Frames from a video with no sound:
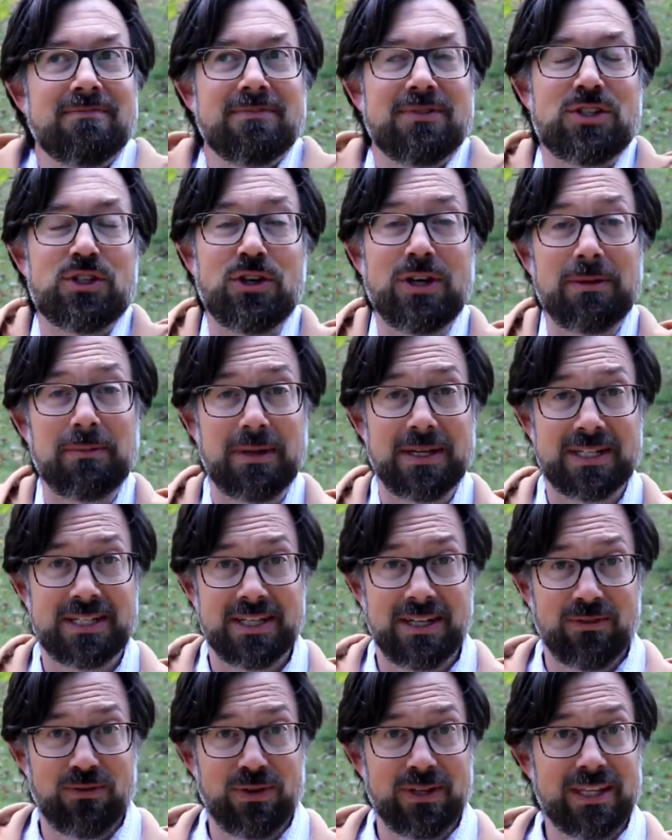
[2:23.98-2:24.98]
treat
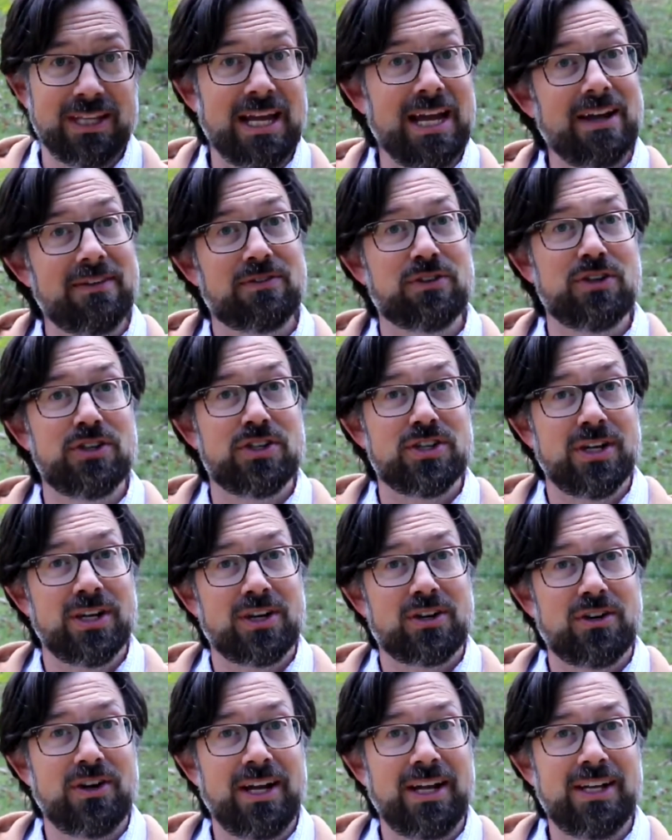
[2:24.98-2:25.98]
myself with after
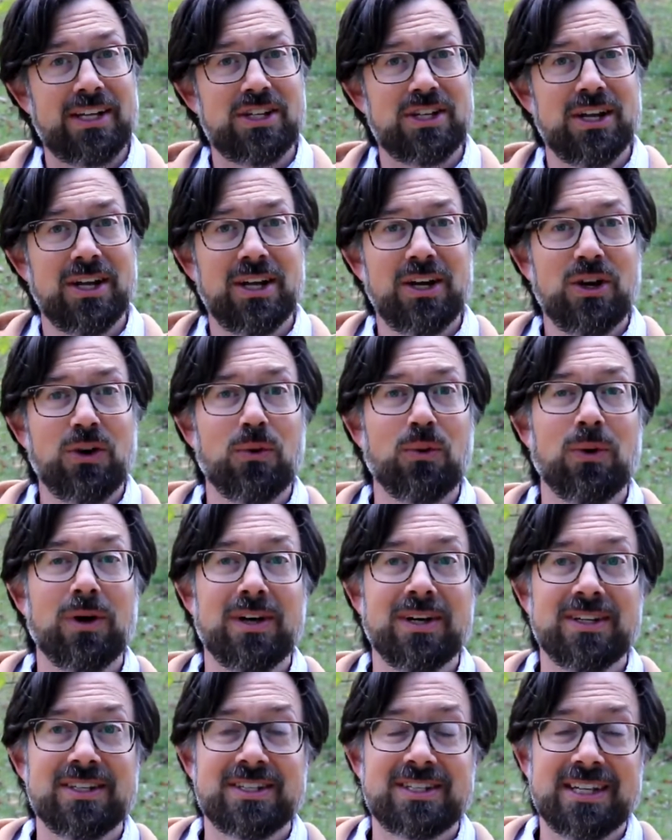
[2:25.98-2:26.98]
Junk Ranch
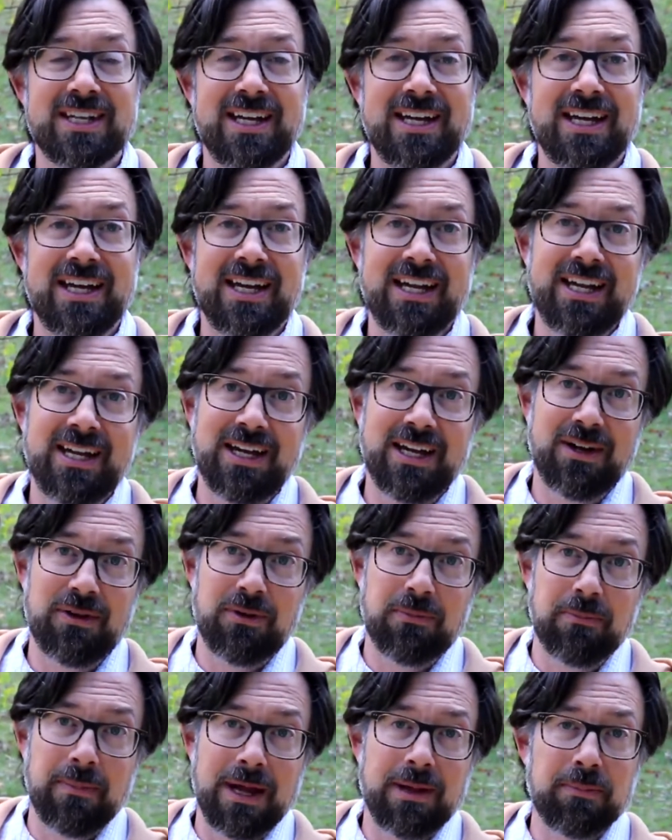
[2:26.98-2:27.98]
was a
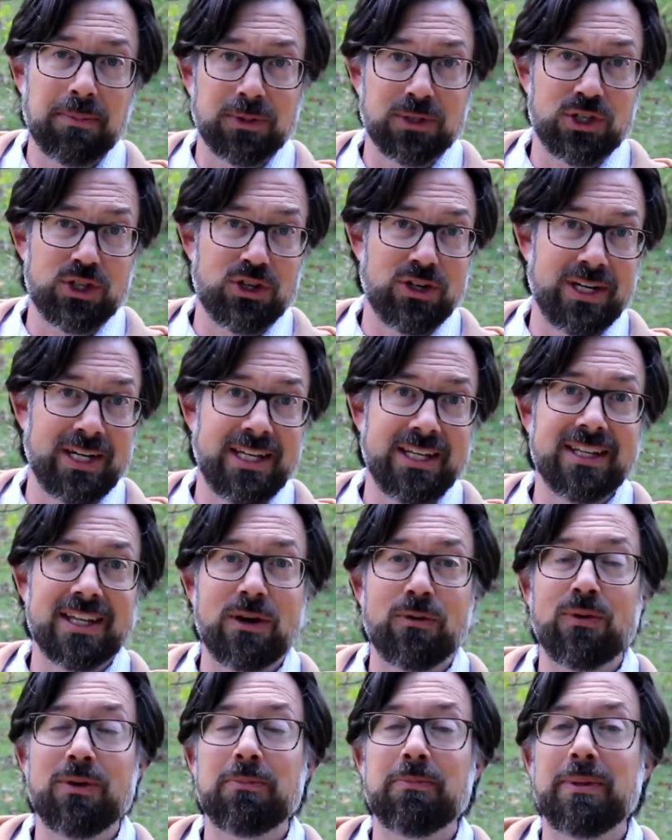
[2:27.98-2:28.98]
maple tree
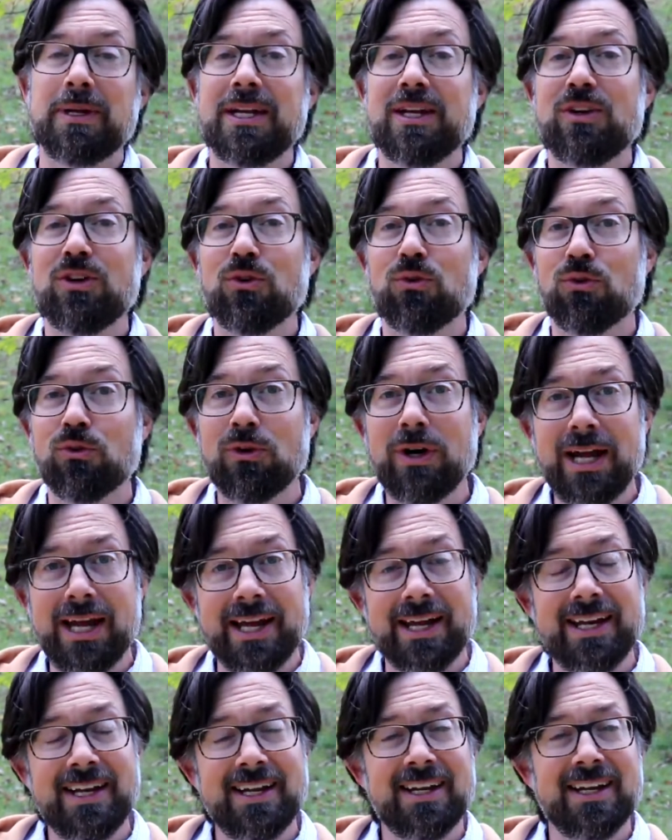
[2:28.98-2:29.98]
that would be
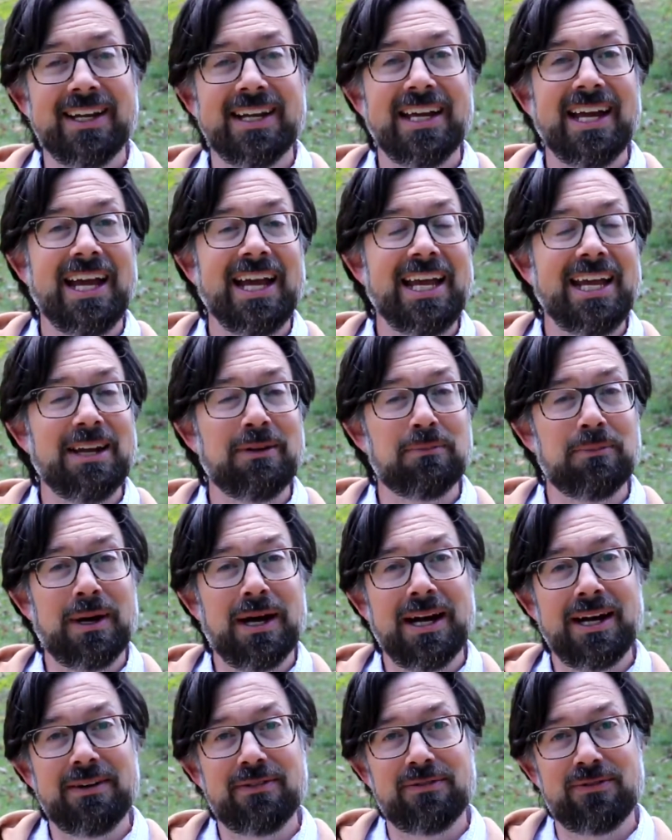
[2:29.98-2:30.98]
red in
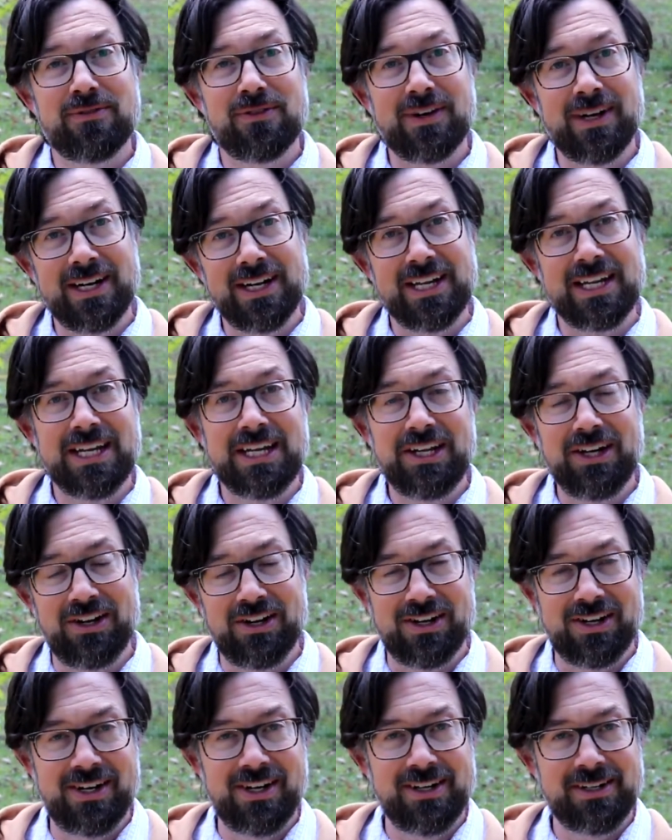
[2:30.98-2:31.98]
my front
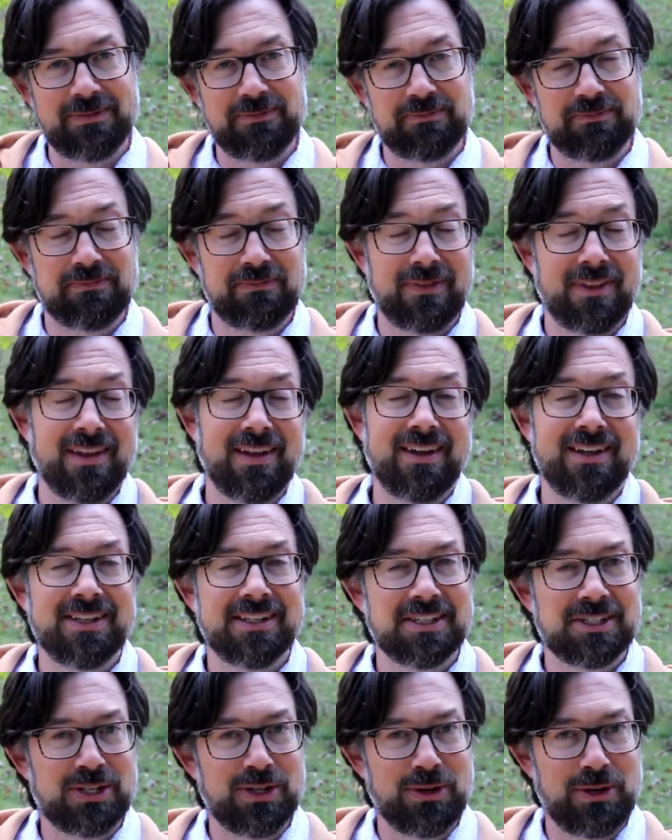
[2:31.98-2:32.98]
yard.
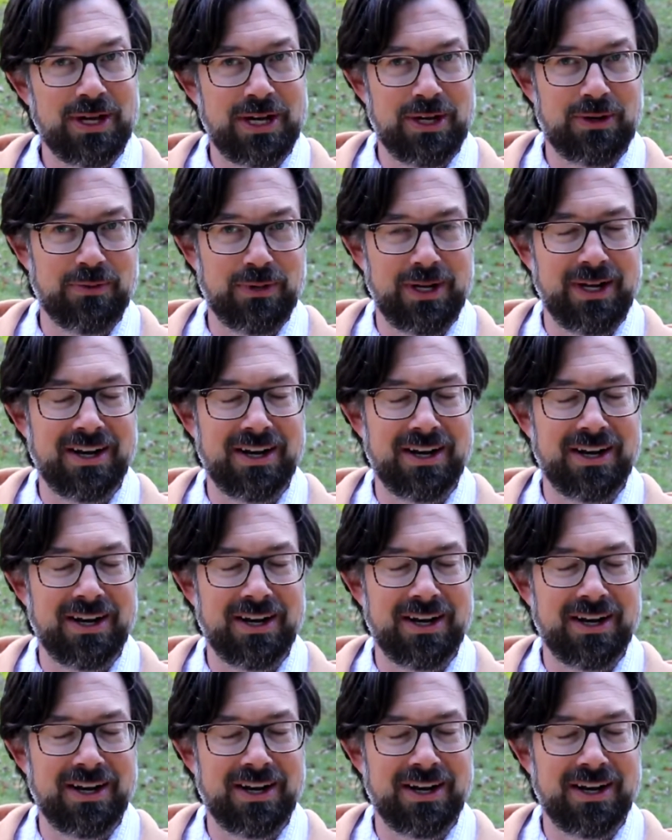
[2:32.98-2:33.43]
So here we